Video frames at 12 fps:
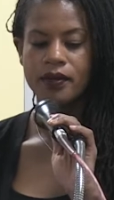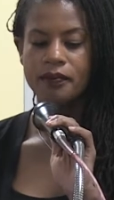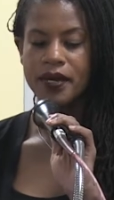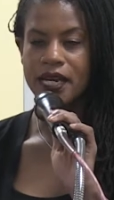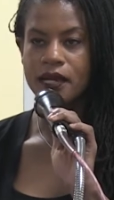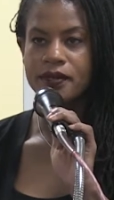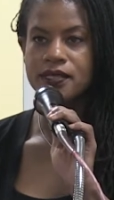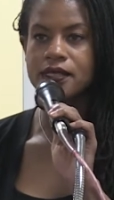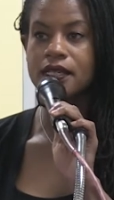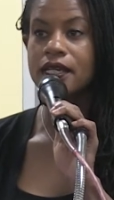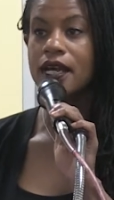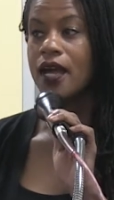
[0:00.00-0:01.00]
My name is
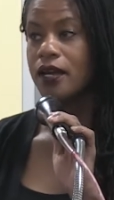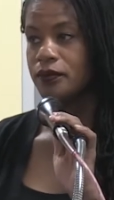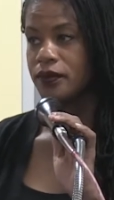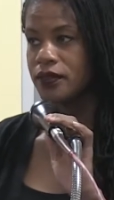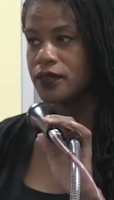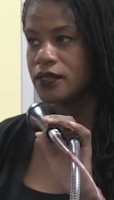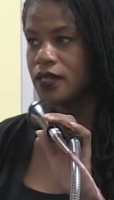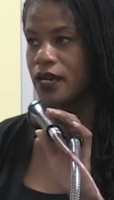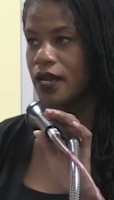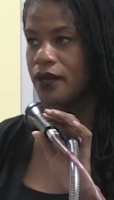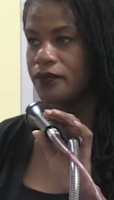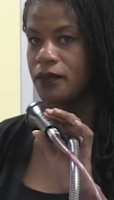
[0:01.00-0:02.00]
Lydia Edwards, and
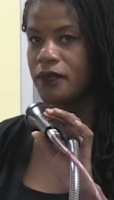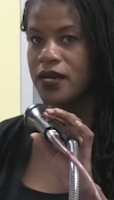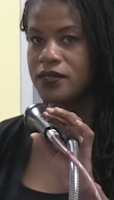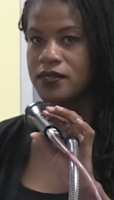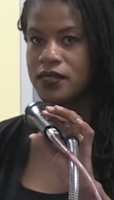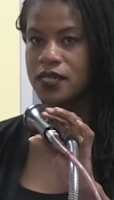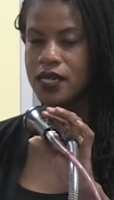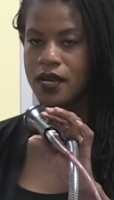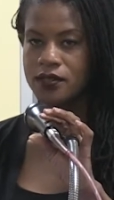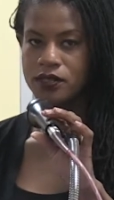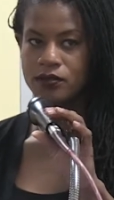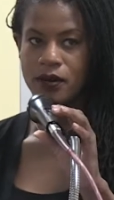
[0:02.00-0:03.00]
I am the Boston City
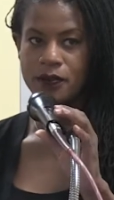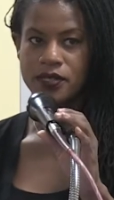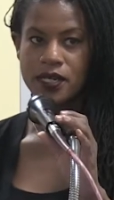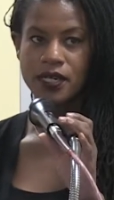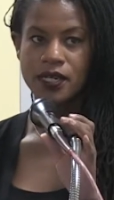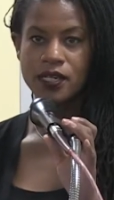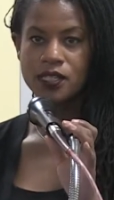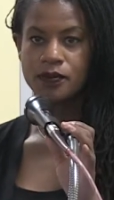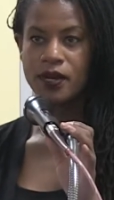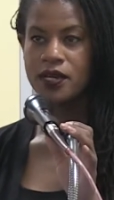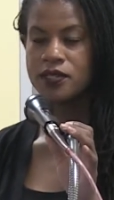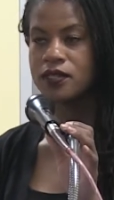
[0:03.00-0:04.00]
Council representing East
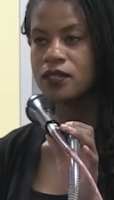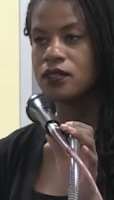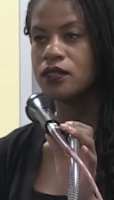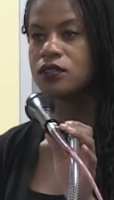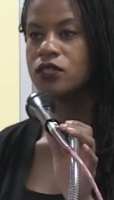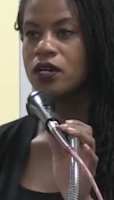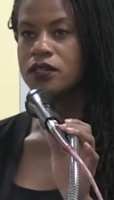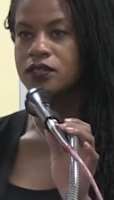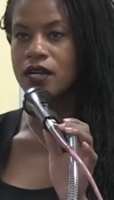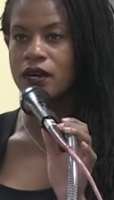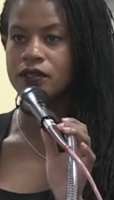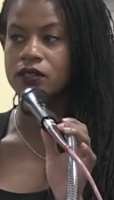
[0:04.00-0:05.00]
Boston,
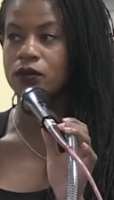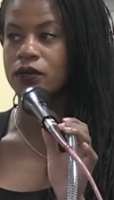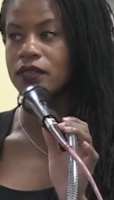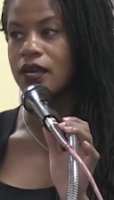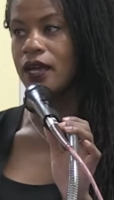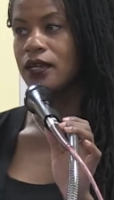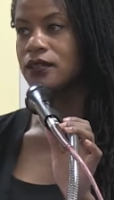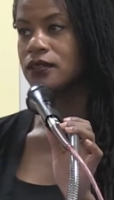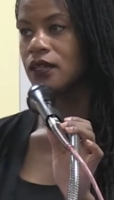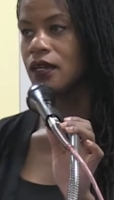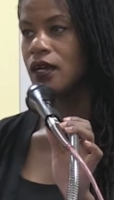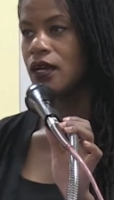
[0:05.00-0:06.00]
Charlestown, and North End.
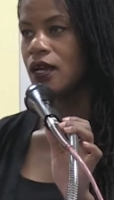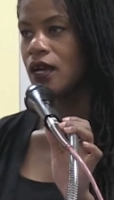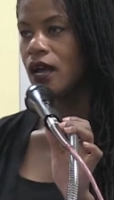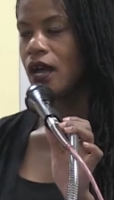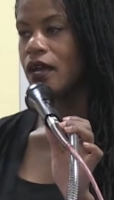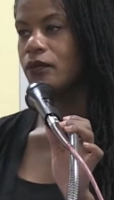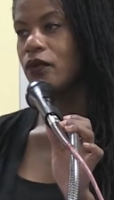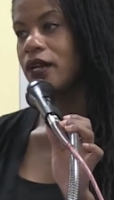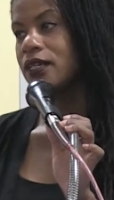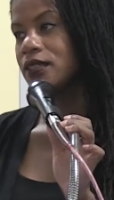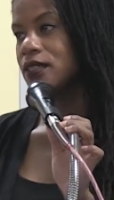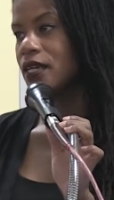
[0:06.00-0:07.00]
I am
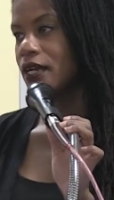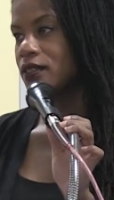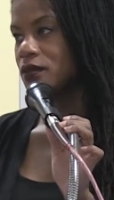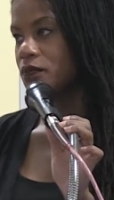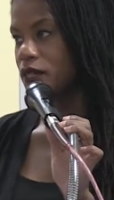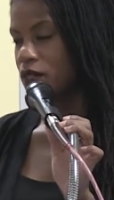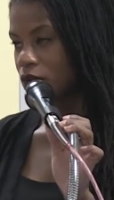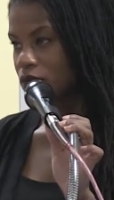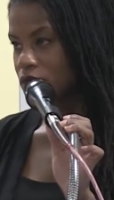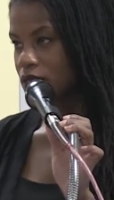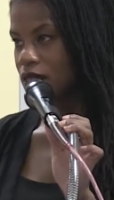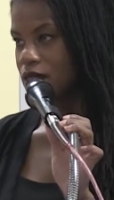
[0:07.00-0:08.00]
running today to be your
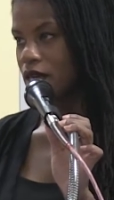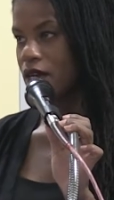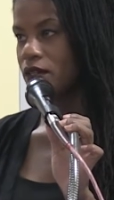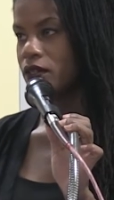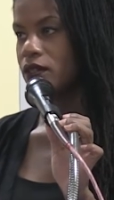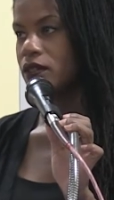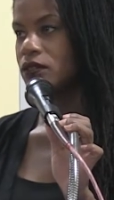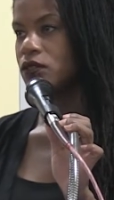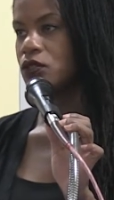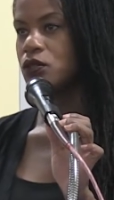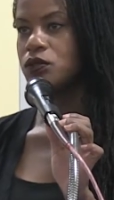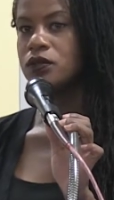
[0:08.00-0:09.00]
state senator
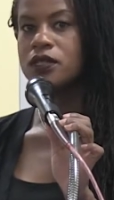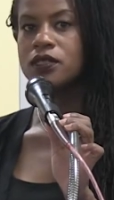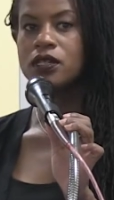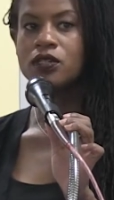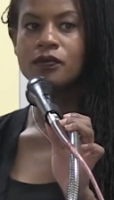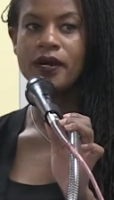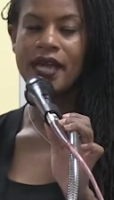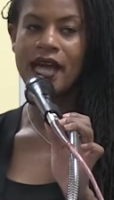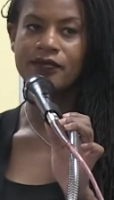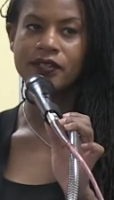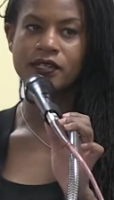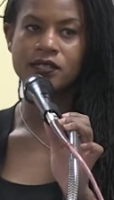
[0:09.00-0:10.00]
to continue my
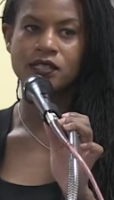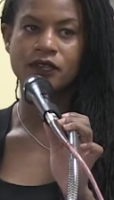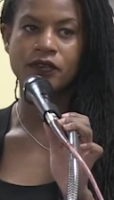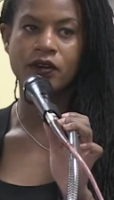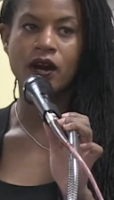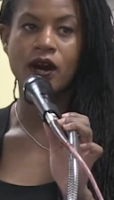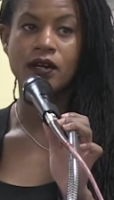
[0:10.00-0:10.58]
advocacy for